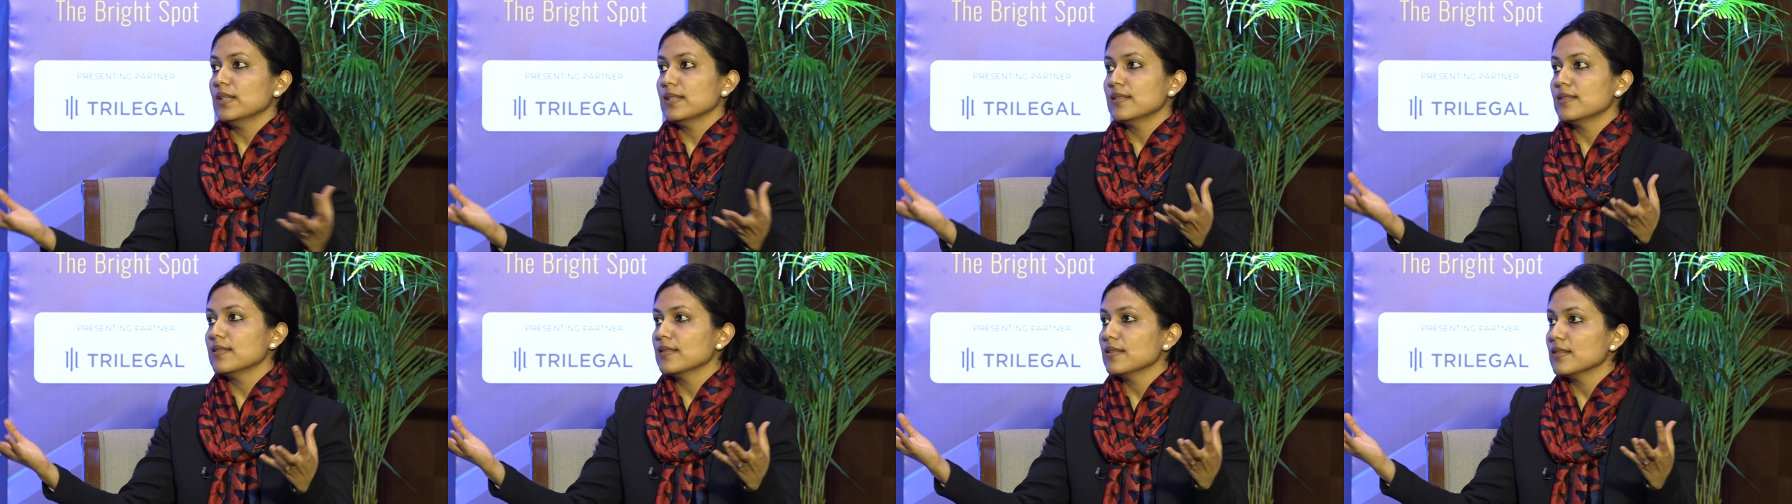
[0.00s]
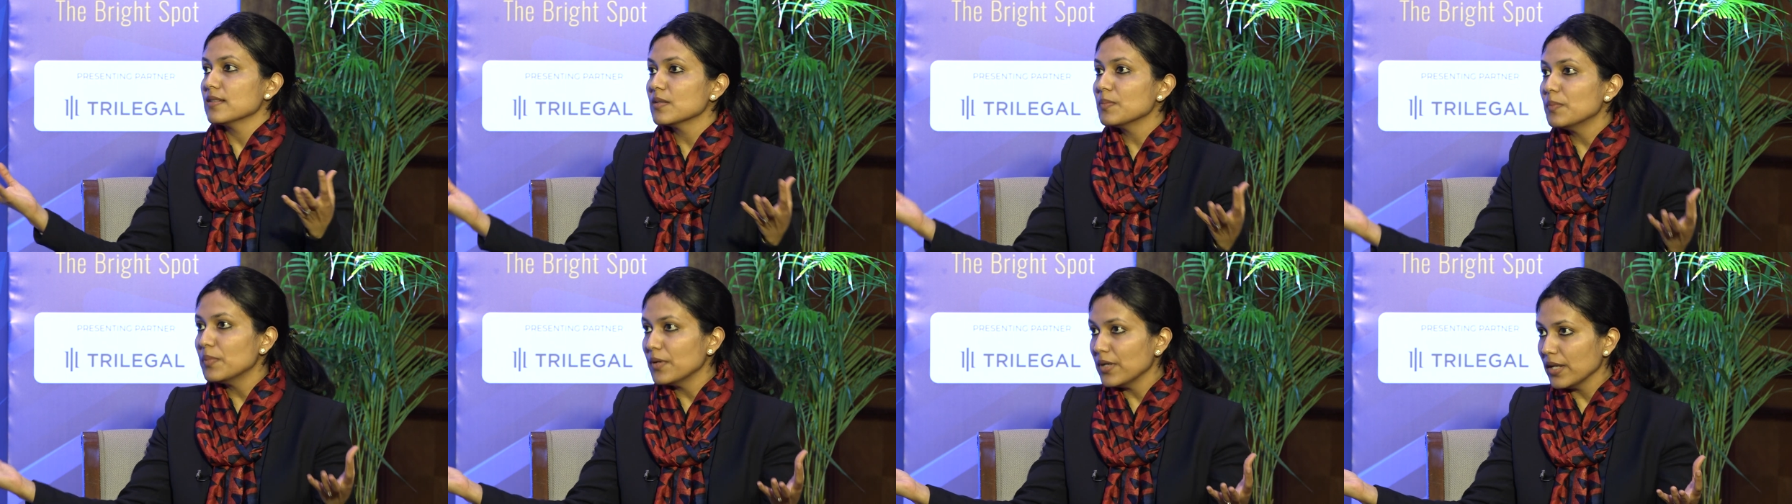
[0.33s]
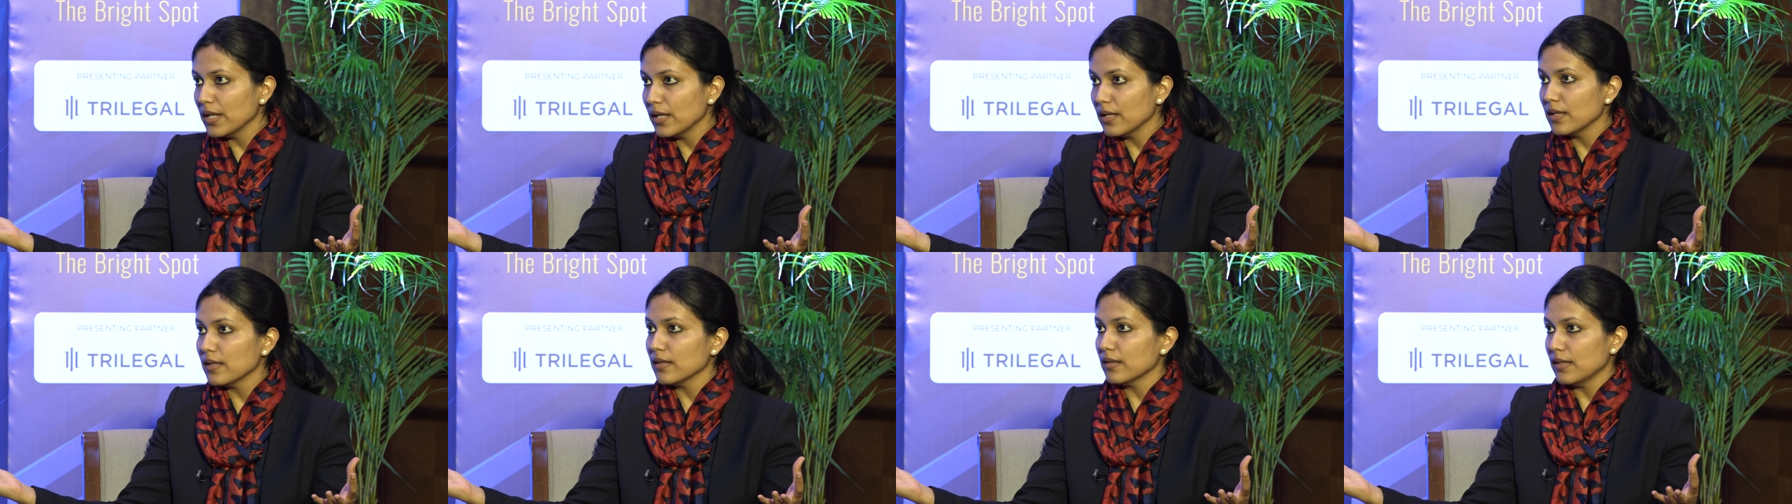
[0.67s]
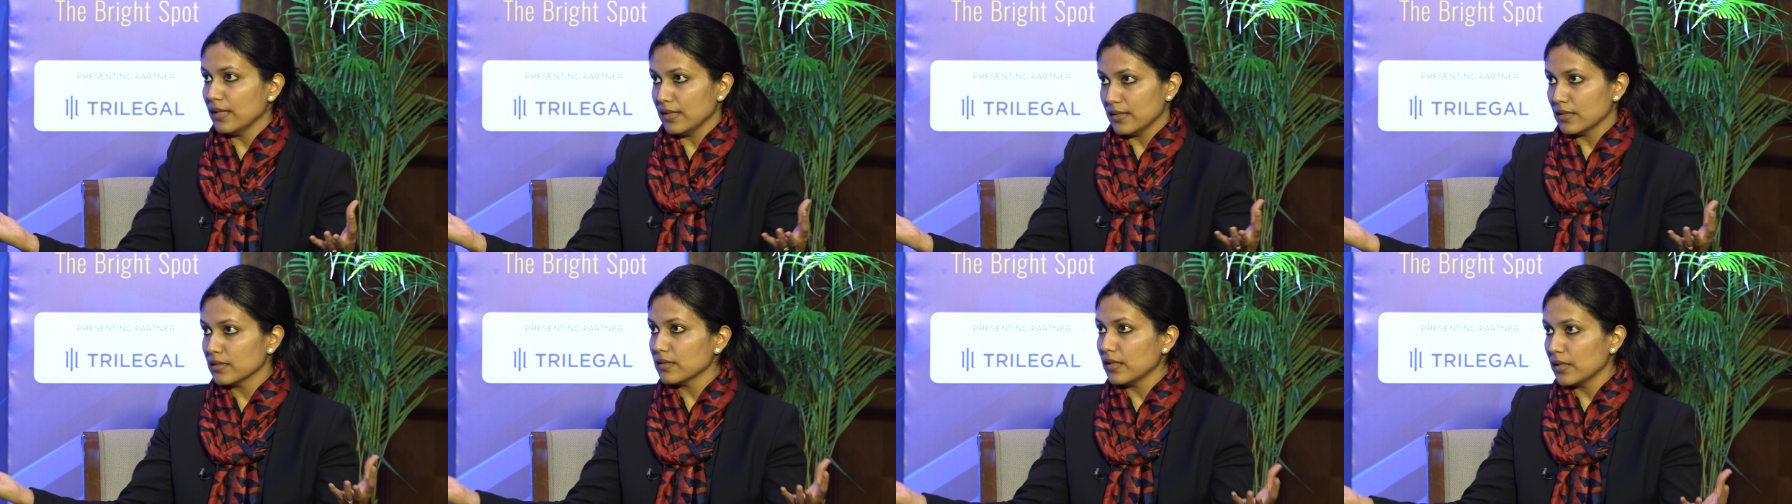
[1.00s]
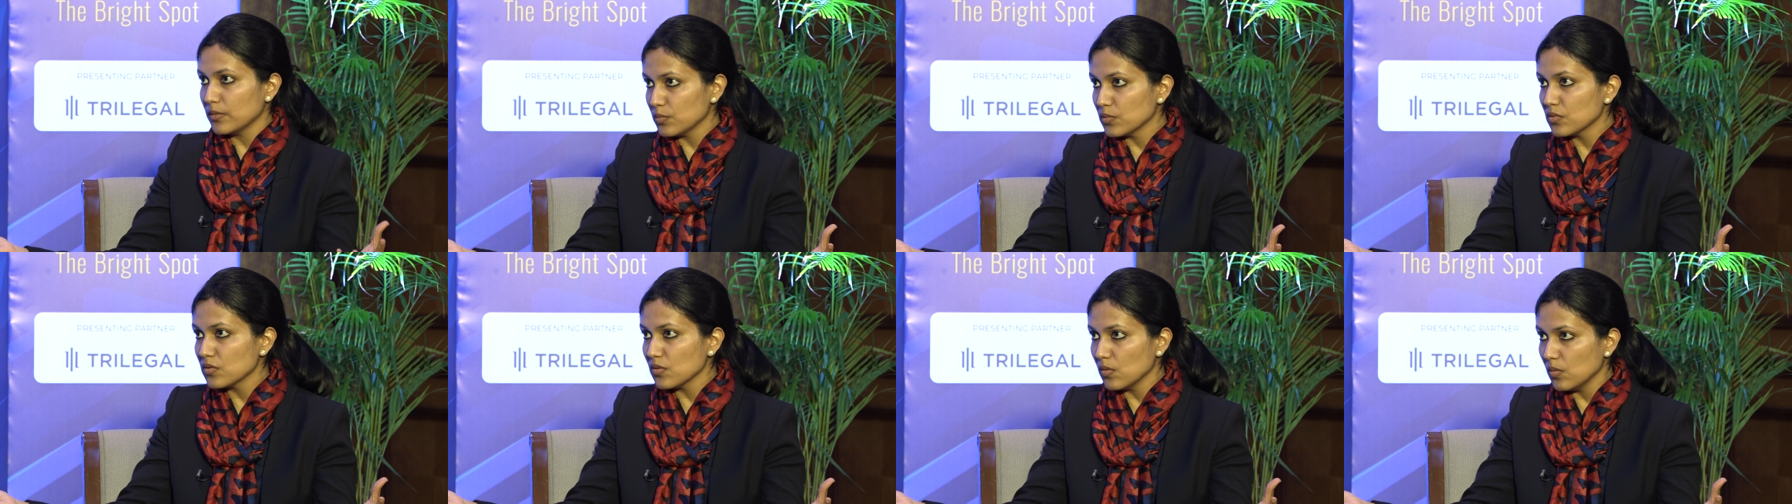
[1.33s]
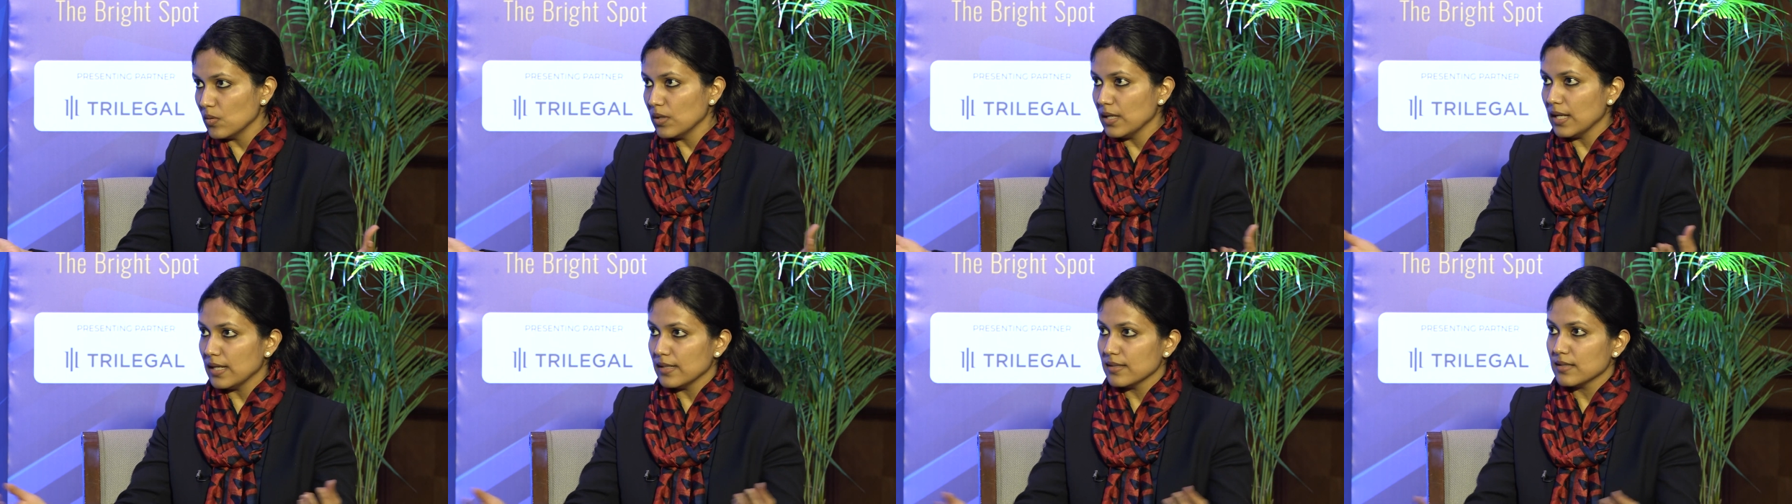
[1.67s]
let's say, a Spring that was
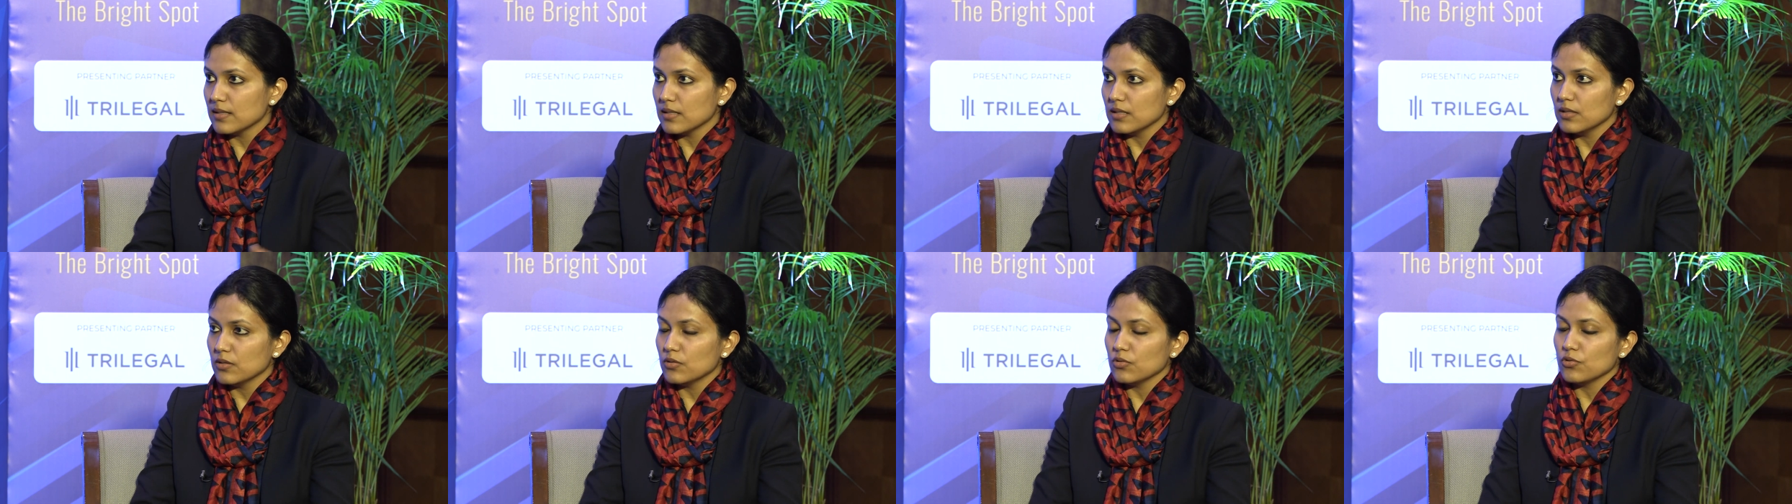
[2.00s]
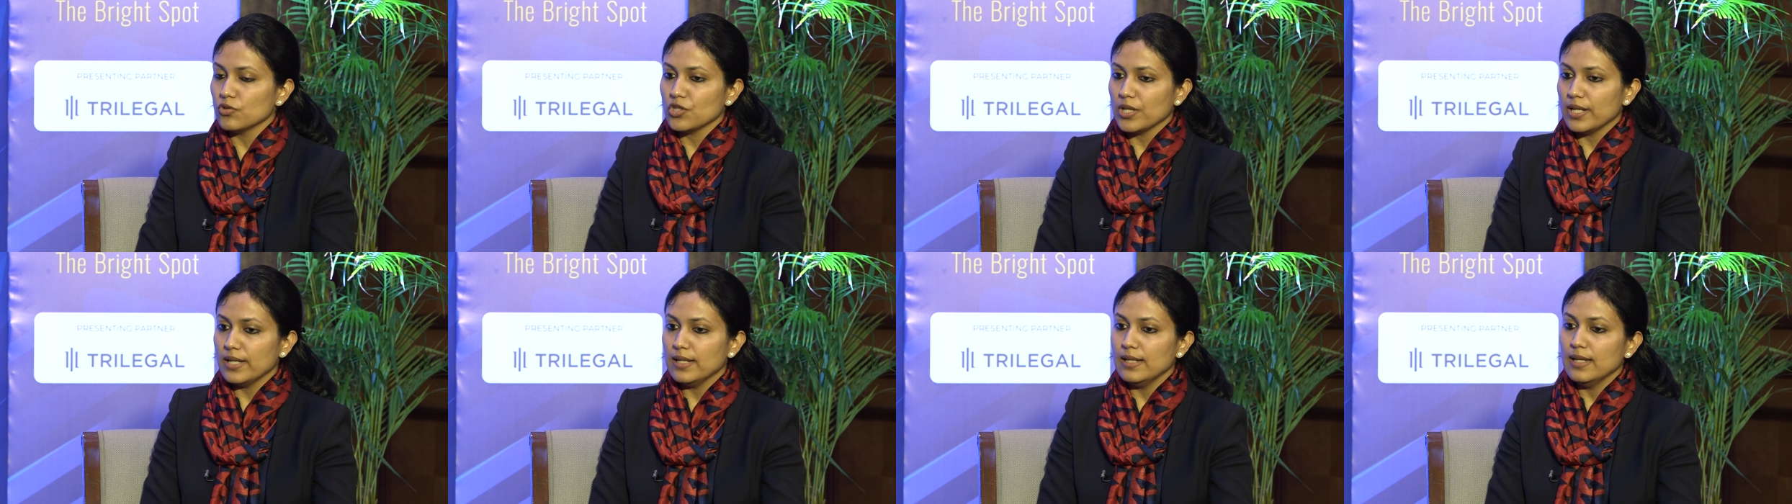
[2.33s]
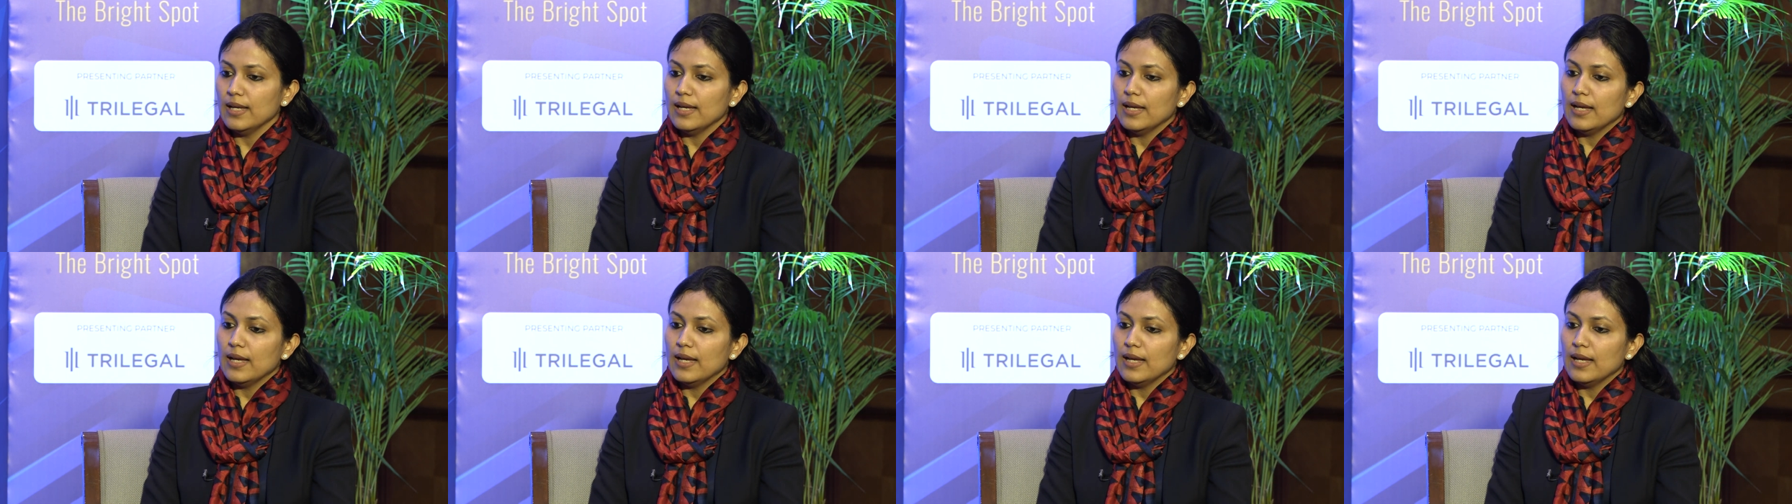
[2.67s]
sold last year to Shell.